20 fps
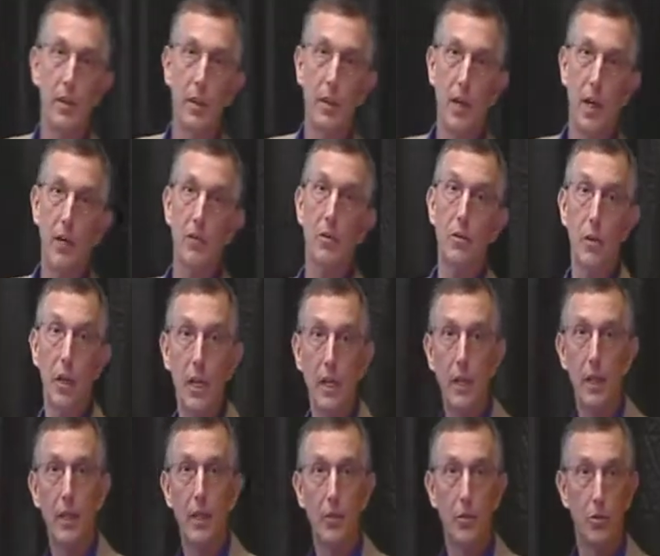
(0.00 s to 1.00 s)
to cover
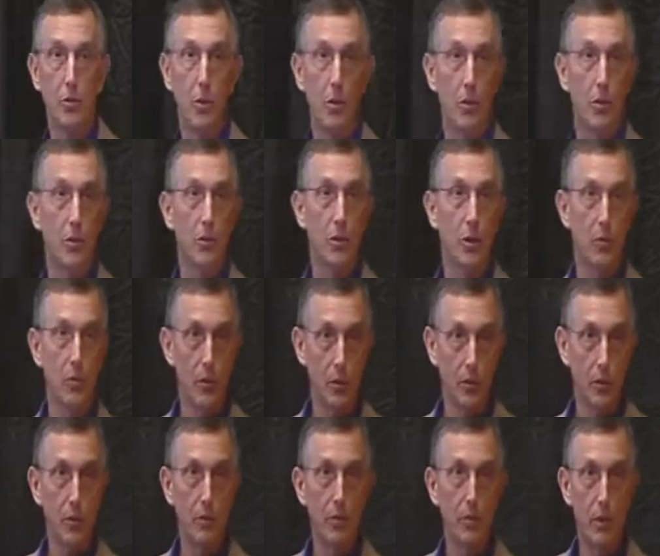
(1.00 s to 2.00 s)
lighting controls. So
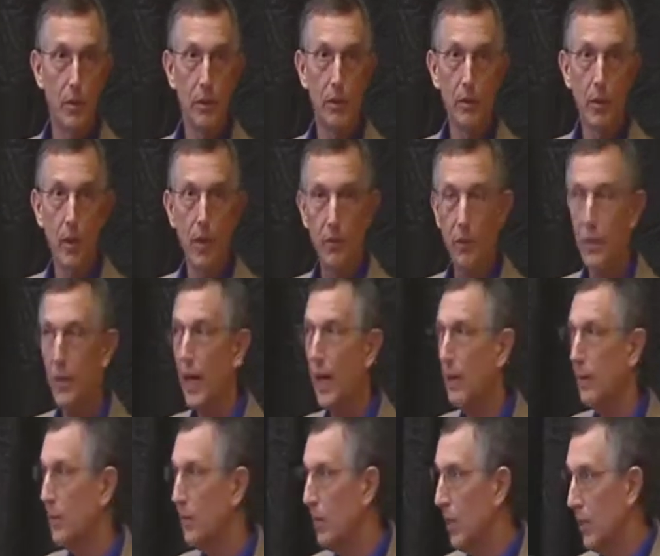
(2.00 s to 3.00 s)
we'll cover
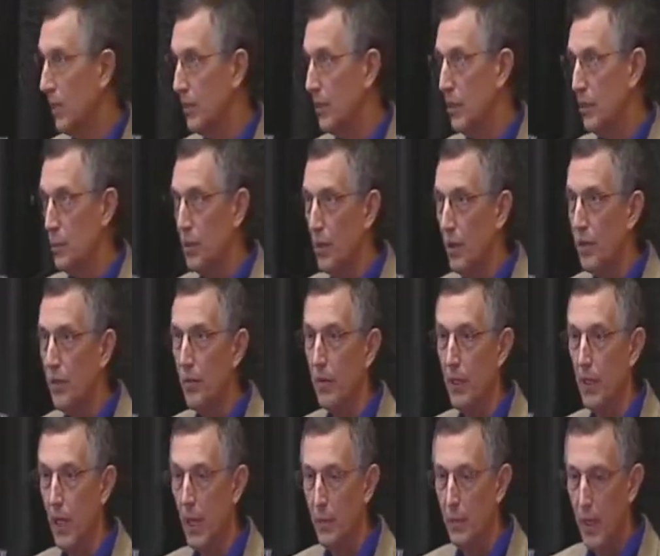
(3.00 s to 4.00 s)
that just
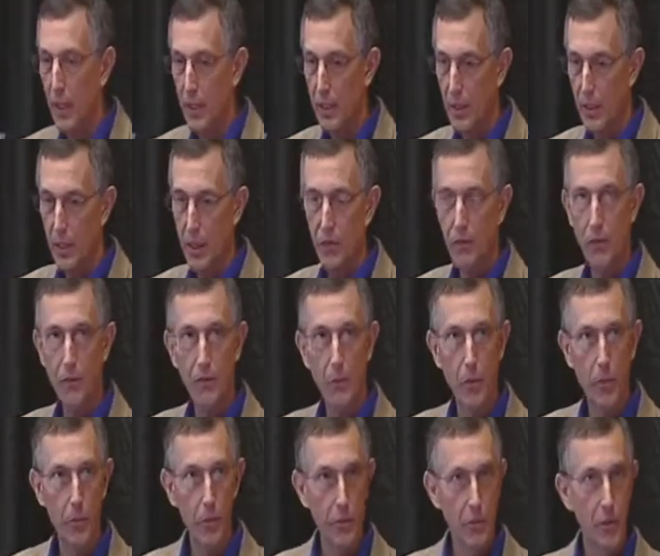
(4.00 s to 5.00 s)
briefly. I'm not going to cover it
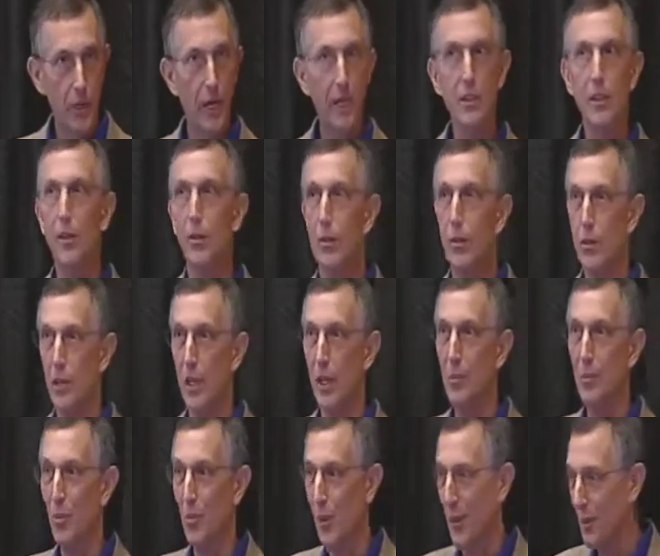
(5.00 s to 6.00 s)
from a real technical
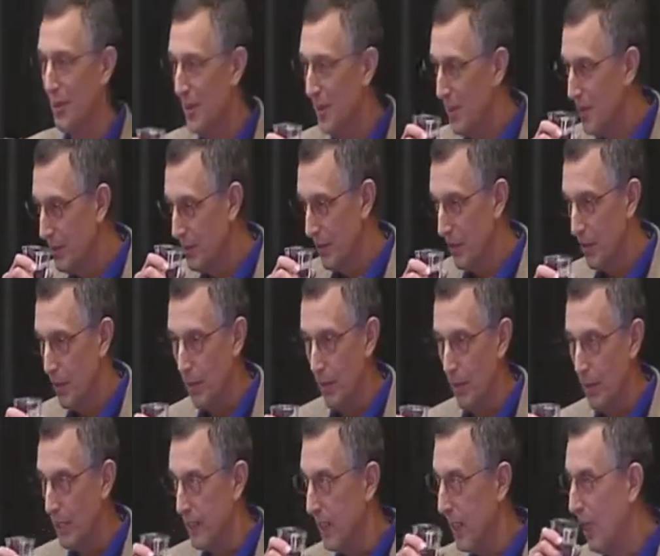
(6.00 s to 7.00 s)
standpoint, so don't worry
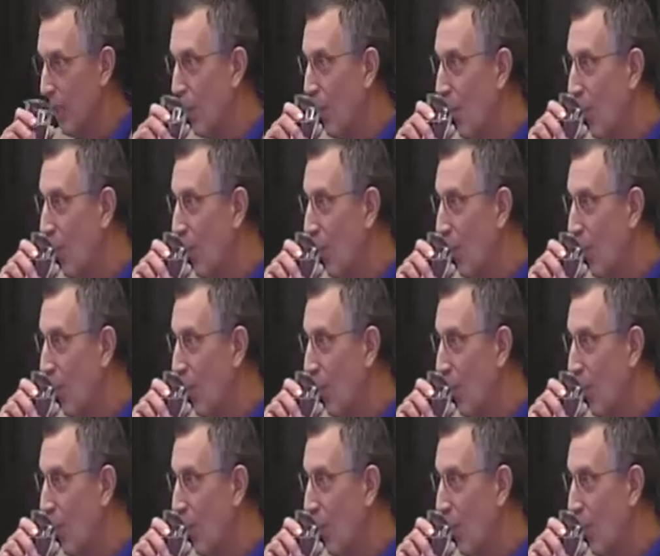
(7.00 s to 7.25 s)
about that.